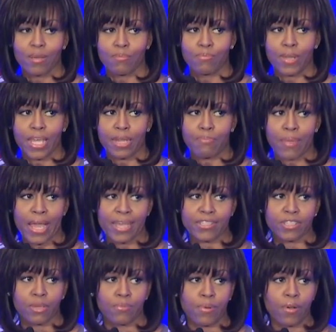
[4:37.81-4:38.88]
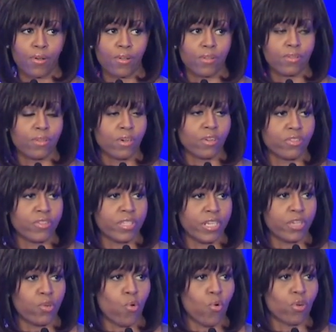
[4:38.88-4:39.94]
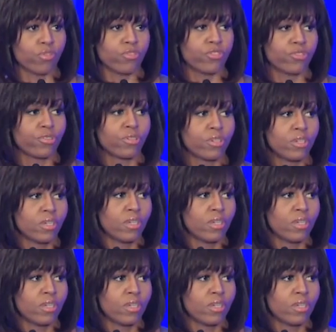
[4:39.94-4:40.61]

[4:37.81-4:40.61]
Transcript: Played basketball on city courts.